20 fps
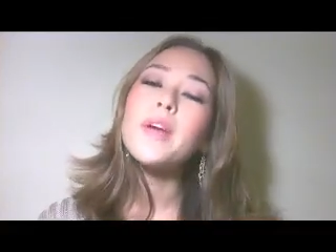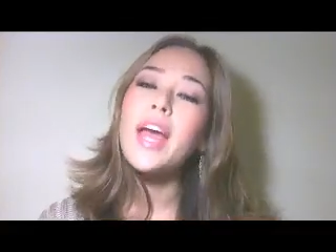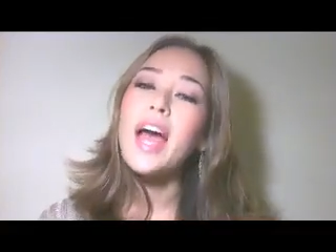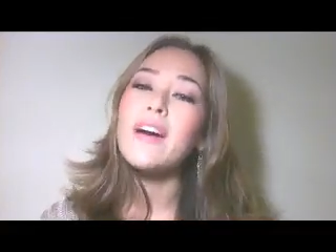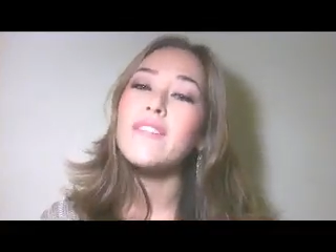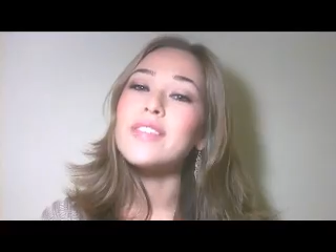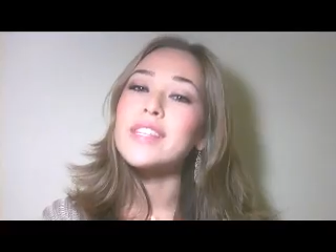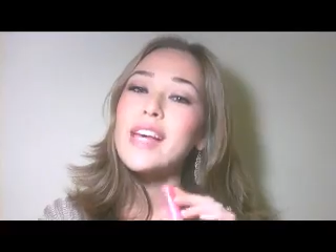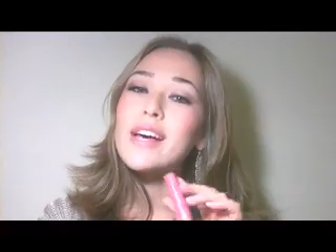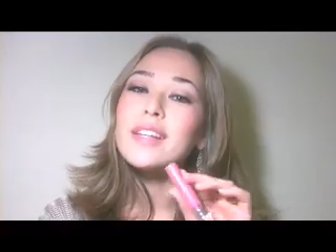what we
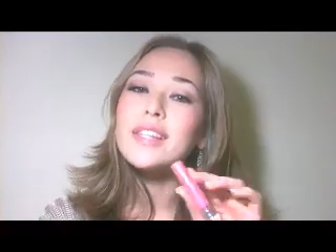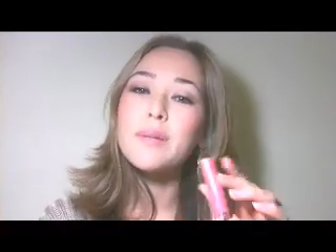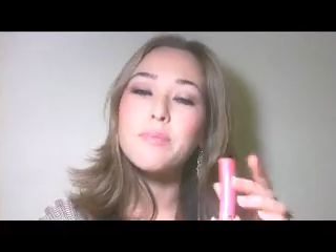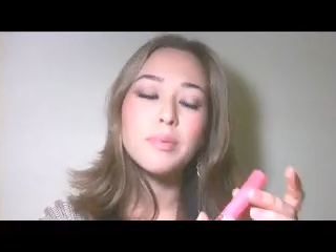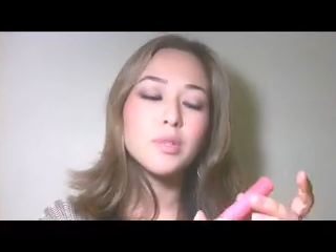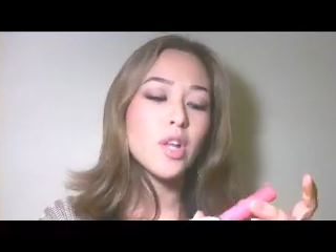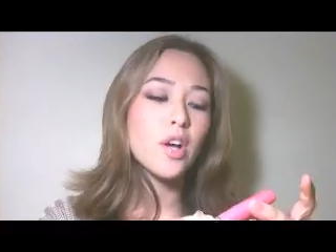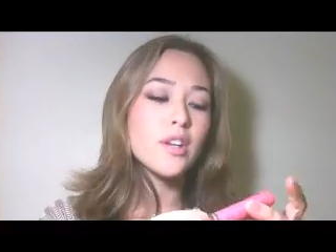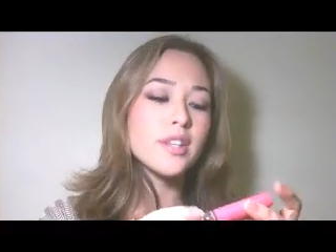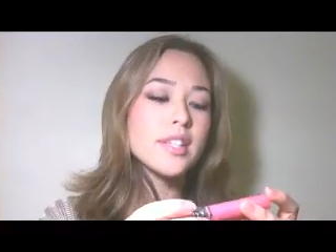have is our
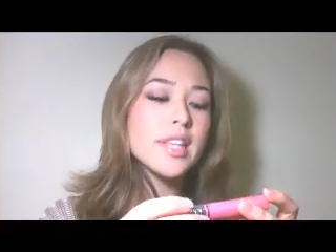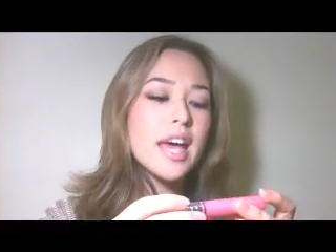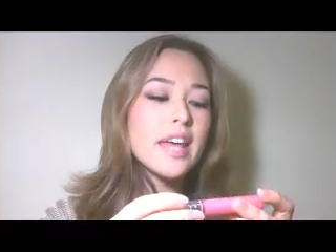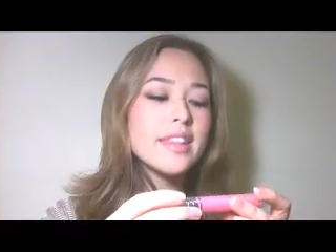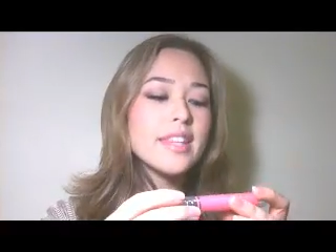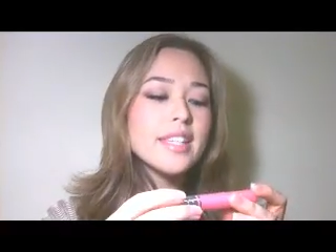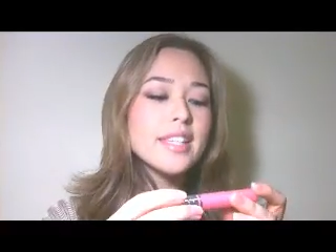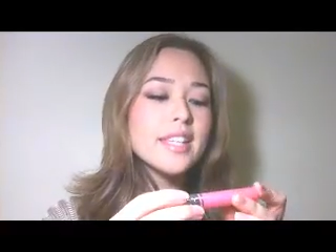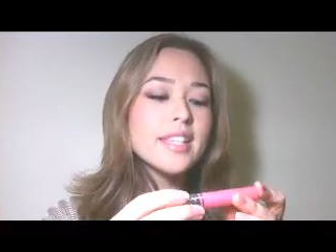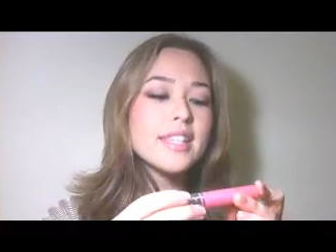lip gloss,
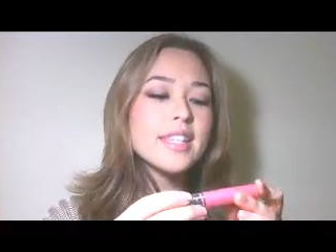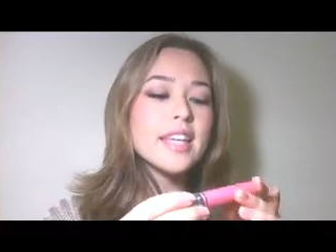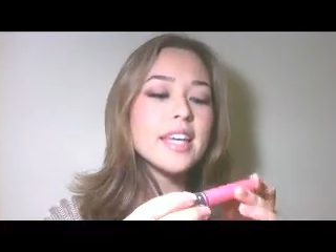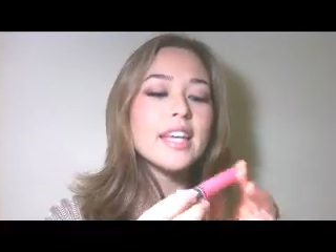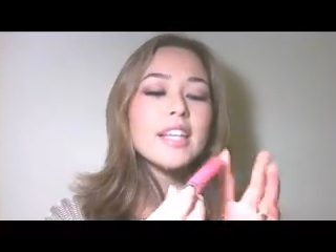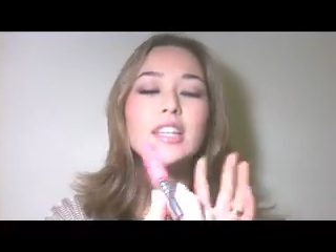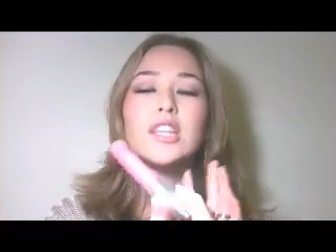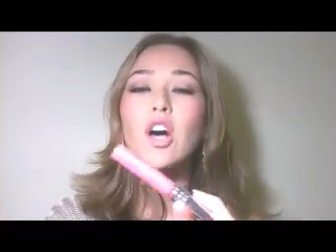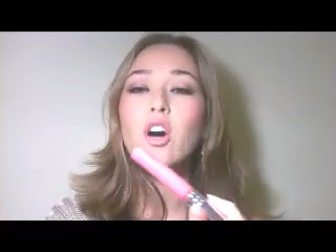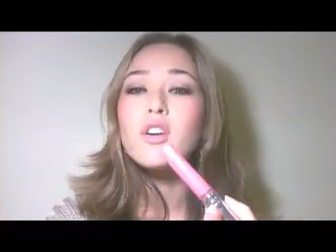and this is
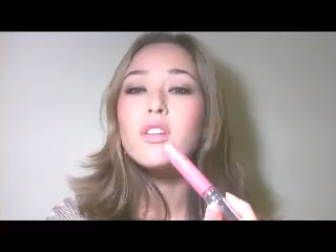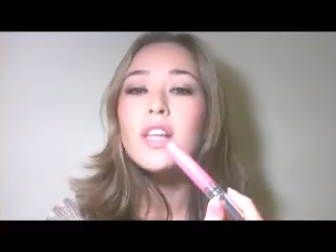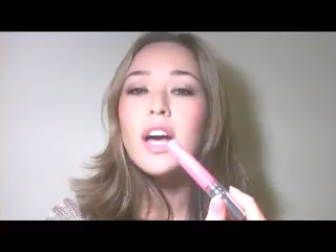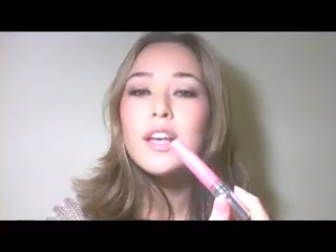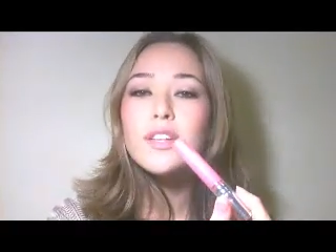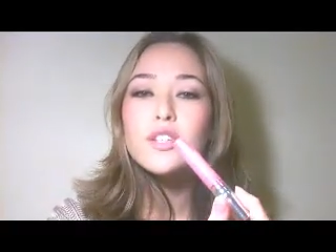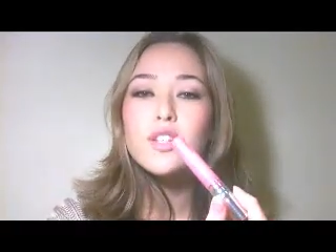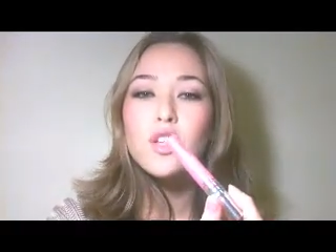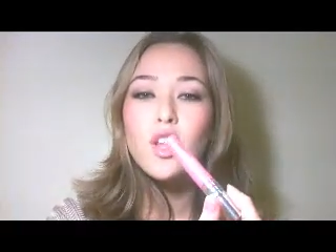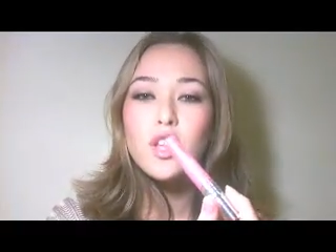the Long
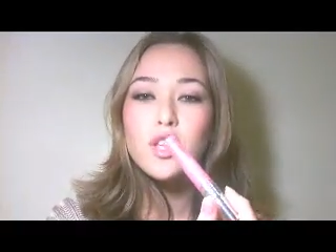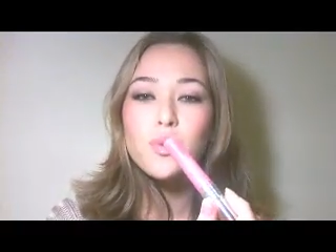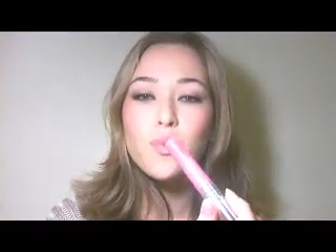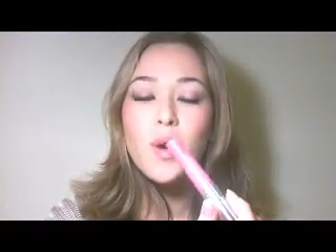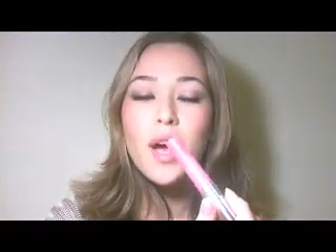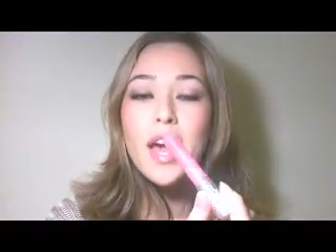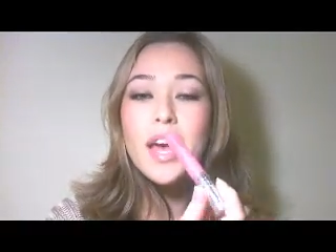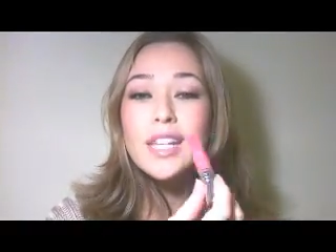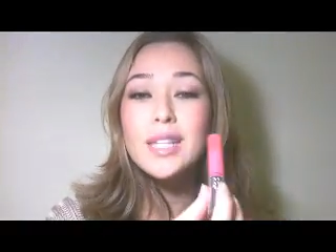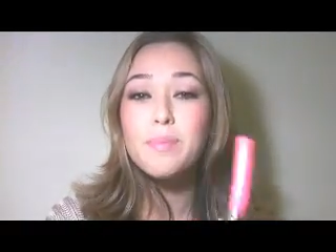Last Gloss
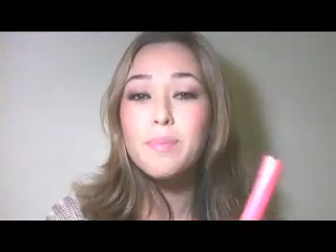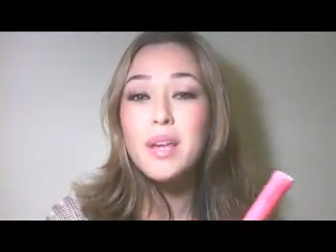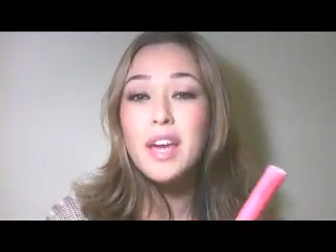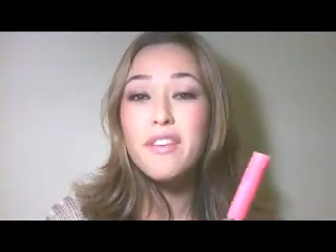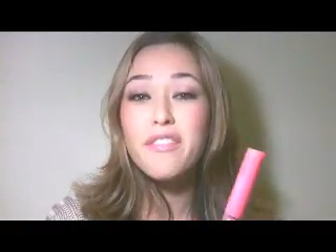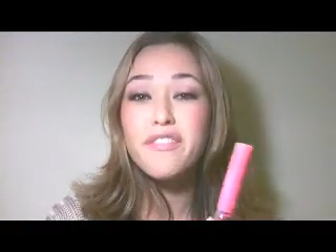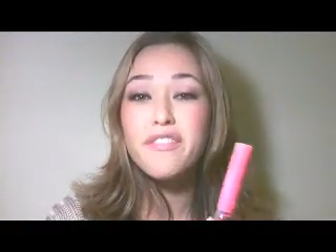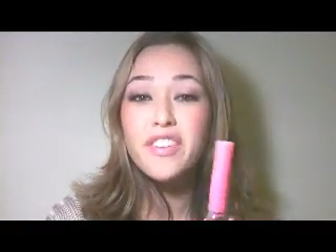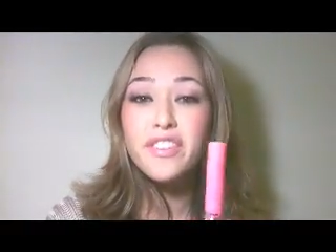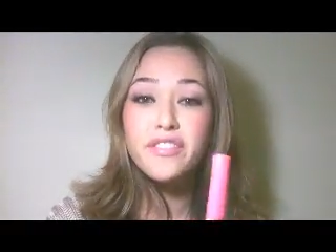Wear
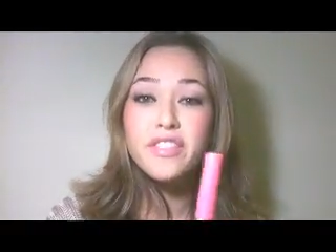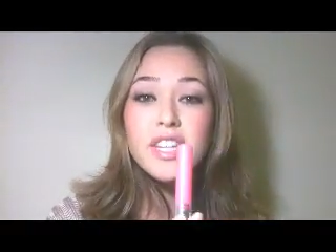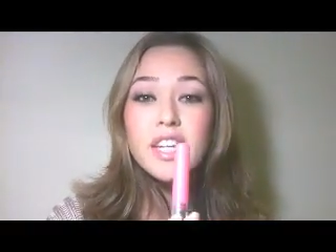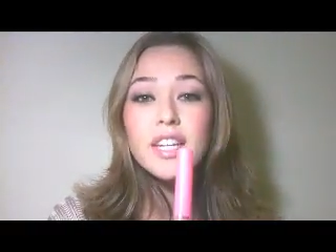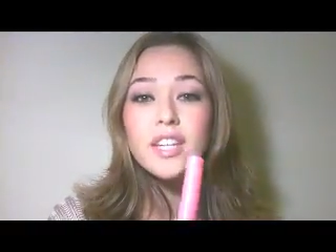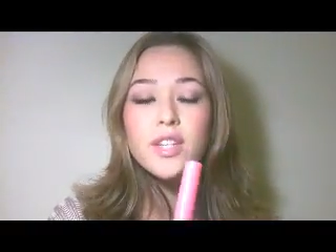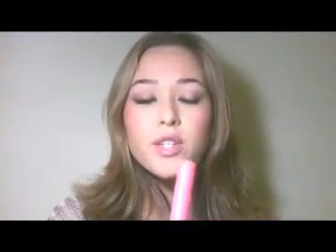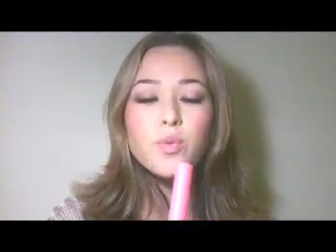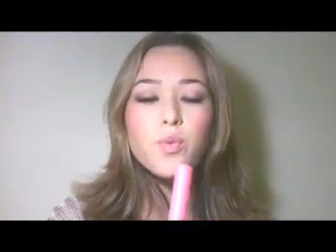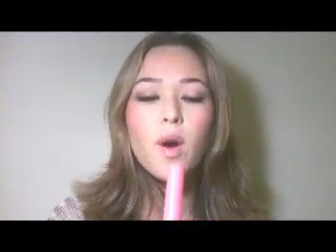SPF
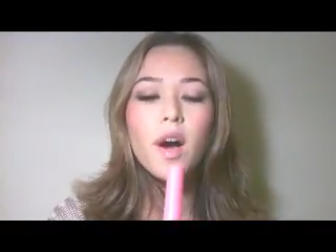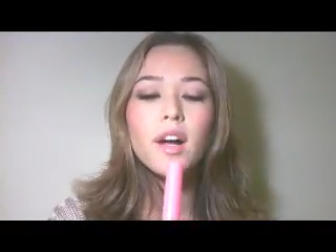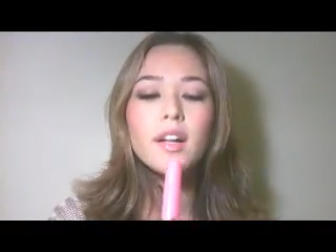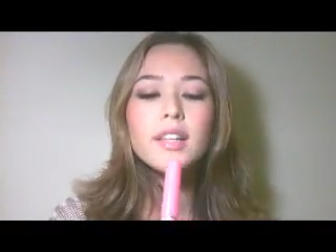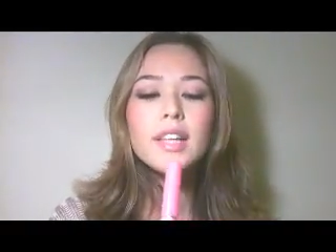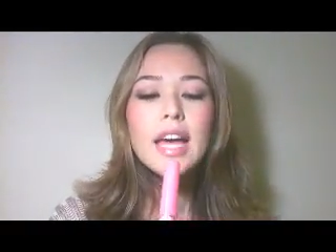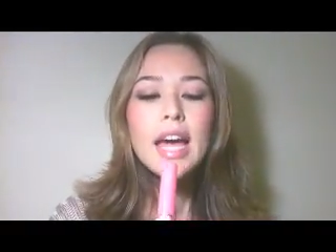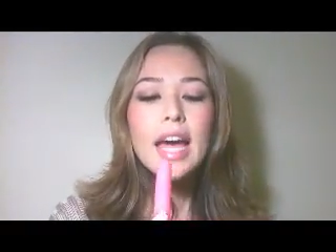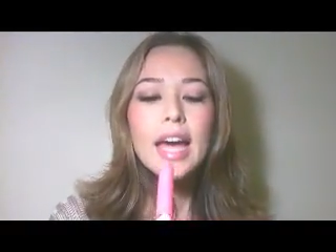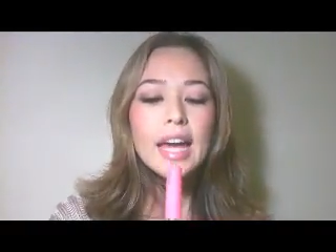15 as
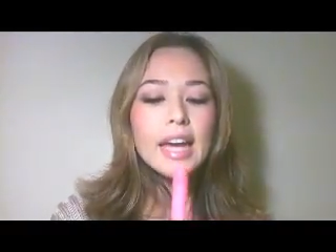well.